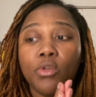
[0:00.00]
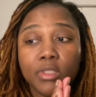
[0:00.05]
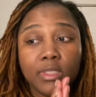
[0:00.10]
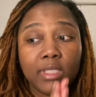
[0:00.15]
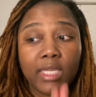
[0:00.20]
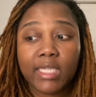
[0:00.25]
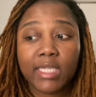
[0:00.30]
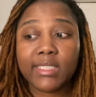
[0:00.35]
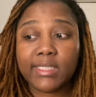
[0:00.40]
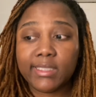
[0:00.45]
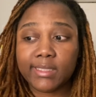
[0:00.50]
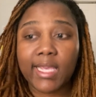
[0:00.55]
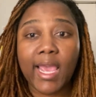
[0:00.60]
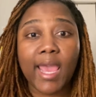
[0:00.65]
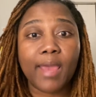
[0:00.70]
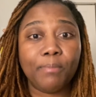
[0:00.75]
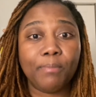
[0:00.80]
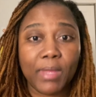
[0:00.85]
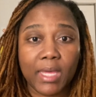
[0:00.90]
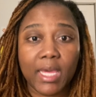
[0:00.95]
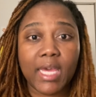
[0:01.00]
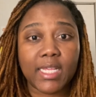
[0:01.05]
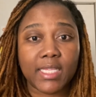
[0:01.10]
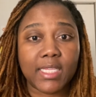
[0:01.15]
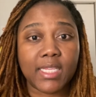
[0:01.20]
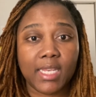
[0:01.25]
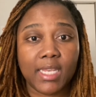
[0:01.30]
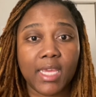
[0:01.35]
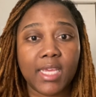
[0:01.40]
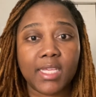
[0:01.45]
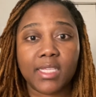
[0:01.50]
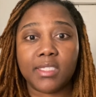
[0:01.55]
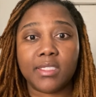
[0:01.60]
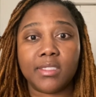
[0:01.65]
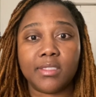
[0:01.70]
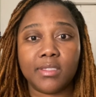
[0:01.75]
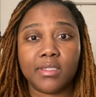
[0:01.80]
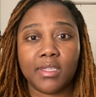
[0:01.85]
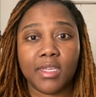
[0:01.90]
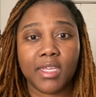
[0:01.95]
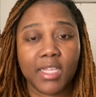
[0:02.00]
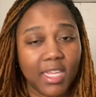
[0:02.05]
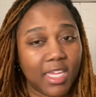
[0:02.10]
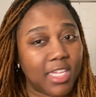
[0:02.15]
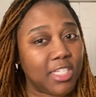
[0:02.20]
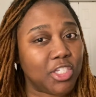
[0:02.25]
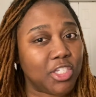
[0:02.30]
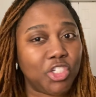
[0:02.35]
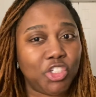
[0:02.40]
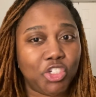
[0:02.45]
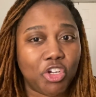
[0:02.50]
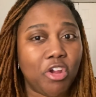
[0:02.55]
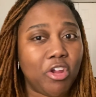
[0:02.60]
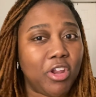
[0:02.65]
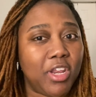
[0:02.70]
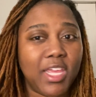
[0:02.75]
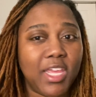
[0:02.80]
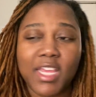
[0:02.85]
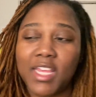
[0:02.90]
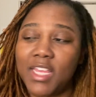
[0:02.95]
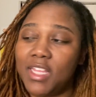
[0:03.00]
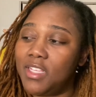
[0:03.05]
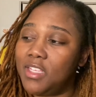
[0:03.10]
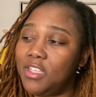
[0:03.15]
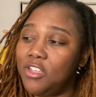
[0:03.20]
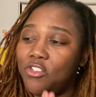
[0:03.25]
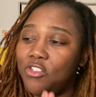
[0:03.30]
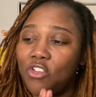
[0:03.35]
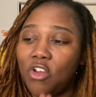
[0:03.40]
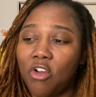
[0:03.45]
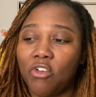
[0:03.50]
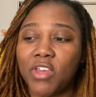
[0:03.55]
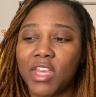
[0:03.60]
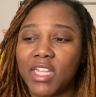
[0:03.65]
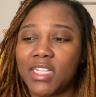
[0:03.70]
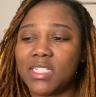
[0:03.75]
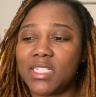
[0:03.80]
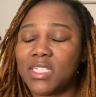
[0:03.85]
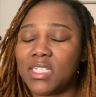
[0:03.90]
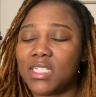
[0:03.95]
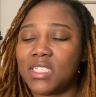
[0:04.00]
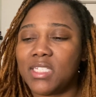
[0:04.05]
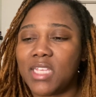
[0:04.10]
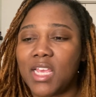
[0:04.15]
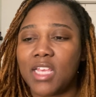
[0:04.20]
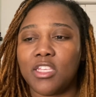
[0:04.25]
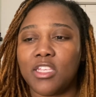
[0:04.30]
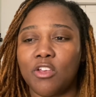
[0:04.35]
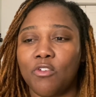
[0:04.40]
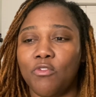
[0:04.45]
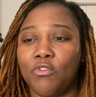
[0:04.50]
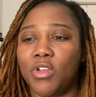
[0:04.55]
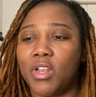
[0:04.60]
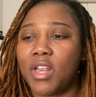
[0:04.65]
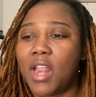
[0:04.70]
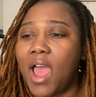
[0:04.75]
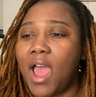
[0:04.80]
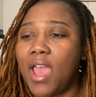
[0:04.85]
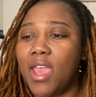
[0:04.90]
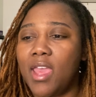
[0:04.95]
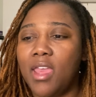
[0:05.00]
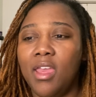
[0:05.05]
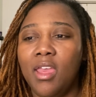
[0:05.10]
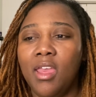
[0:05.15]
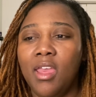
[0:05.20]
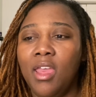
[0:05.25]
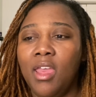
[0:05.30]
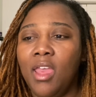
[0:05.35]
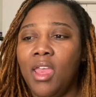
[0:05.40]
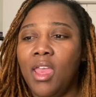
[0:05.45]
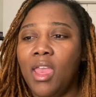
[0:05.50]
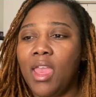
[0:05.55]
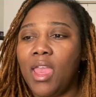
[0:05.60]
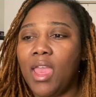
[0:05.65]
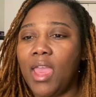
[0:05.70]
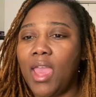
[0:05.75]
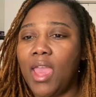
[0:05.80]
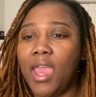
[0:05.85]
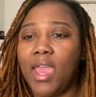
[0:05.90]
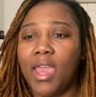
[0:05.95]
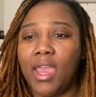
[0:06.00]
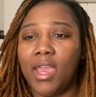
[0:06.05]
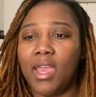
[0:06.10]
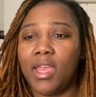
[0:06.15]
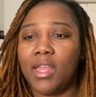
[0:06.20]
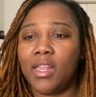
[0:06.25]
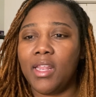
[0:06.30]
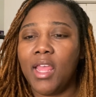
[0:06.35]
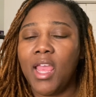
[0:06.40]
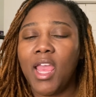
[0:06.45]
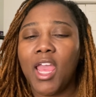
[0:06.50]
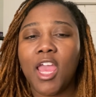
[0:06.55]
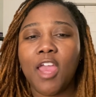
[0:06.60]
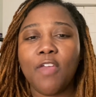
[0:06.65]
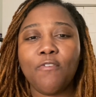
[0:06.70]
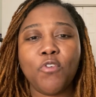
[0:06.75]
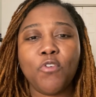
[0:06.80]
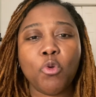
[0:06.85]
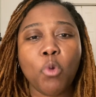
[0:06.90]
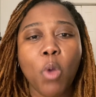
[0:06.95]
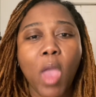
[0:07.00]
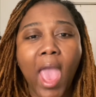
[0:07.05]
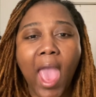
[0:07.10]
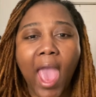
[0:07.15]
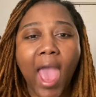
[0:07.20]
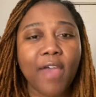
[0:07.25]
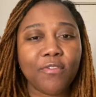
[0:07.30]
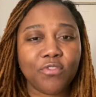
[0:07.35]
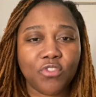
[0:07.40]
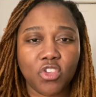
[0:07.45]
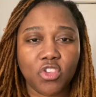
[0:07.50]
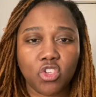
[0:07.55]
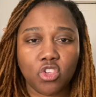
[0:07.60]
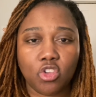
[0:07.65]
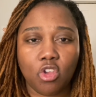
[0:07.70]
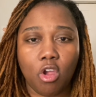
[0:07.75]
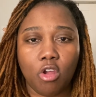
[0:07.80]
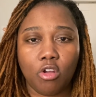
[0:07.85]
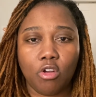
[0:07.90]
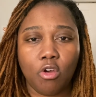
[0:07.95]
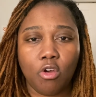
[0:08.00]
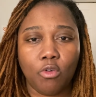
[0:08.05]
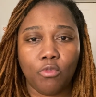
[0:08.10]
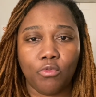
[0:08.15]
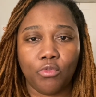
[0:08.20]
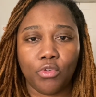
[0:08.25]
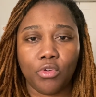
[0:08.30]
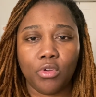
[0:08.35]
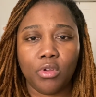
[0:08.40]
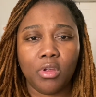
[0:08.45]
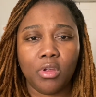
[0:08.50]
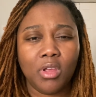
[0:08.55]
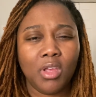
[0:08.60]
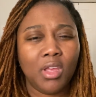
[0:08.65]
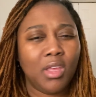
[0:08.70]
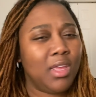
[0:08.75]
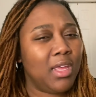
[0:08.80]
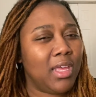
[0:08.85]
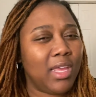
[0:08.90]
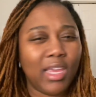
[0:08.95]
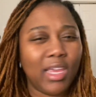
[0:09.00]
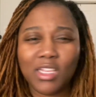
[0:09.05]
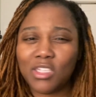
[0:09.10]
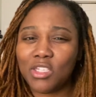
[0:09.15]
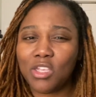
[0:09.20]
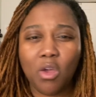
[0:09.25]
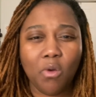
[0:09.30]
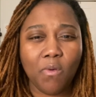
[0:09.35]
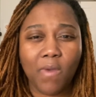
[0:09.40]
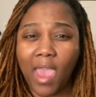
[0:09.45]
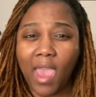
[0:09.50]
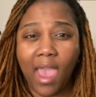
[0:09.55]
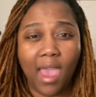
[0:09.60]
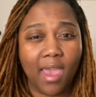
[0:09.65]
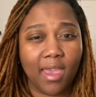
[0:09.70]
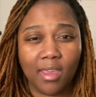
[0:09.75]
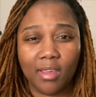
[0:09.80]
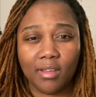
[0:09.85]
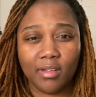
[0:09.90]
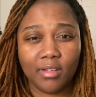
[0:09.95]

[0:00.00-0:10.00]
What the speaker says: It's sad because it is. It is a journey. You don't get the success overnight. And if you have to start over, it's okay.